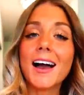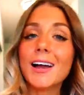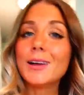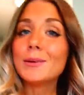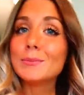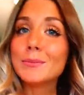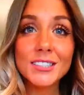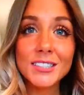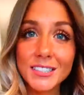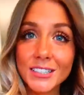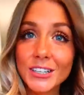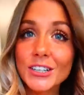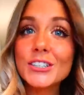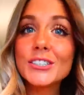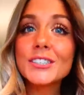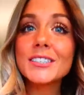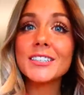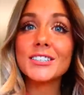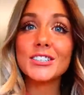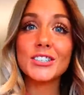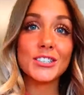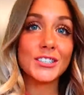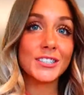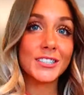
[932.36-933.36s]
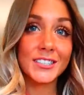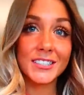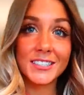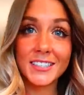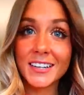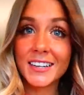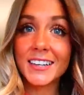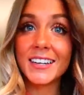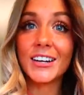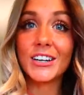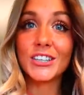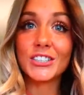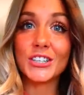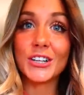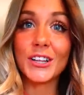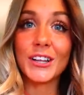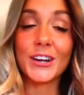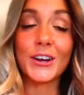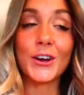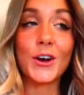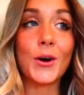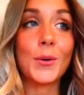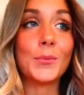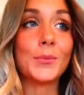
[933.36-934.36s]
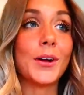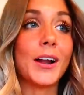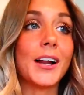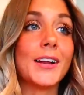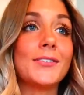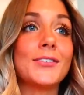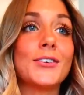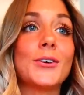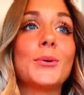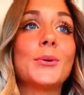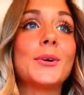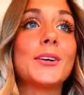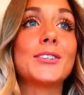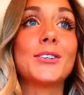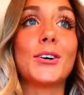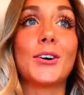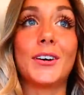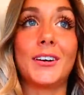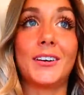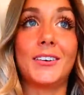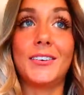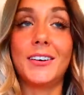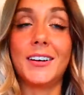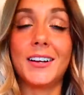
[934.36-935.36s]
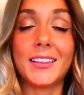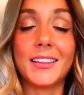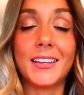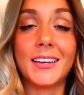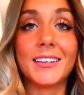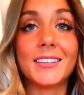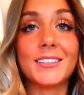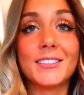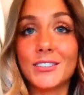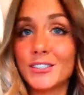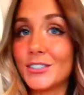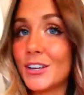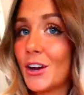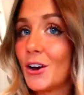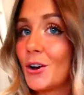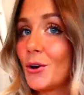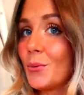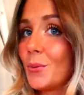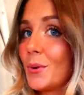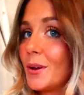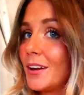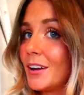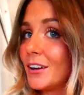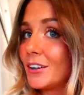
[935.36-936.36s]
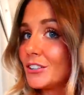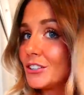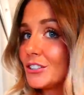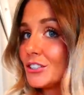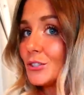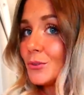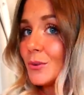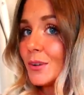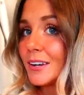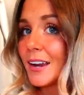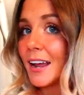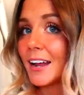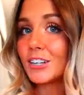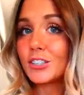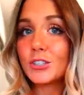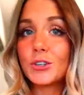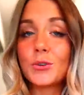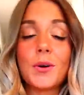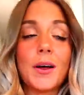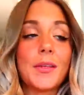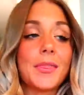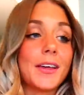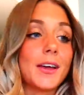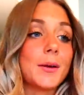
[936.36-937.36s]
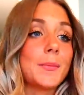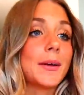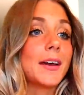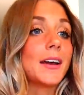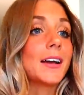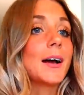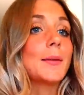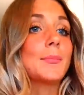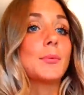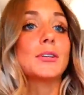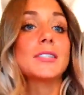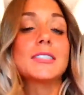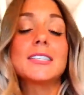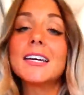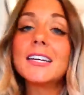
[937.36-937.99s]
I'm seriously just sitting here chilling at home, not even going to Target or anything. So we are just doing natural. I think I'll make a couple of